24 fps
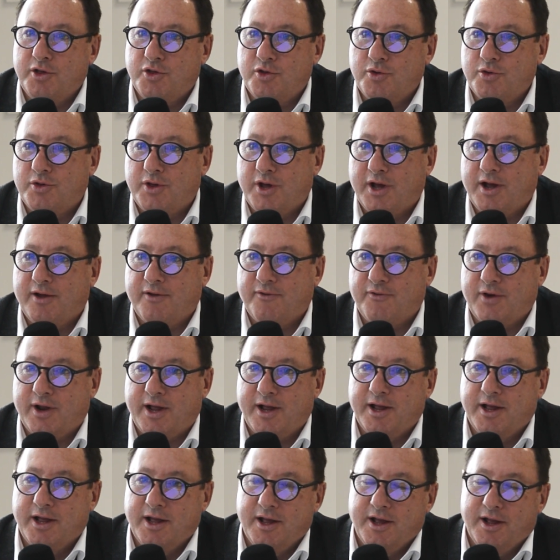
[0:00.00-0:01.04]
you used to have
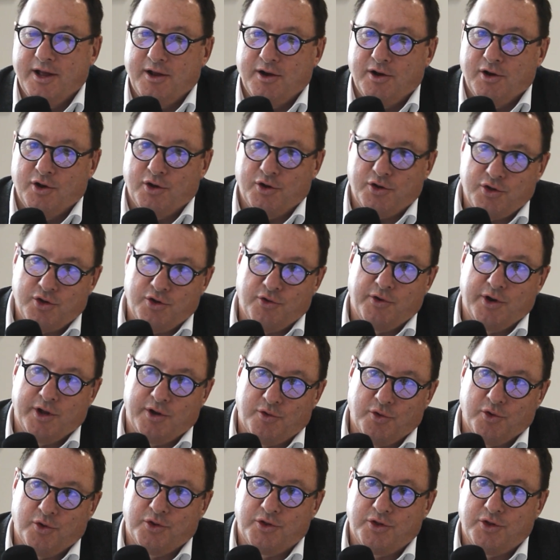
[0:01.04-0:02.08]
like luxury
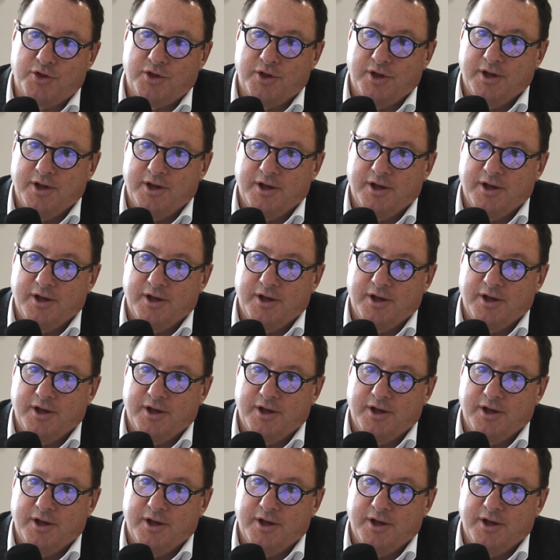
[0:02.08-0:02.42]
goods.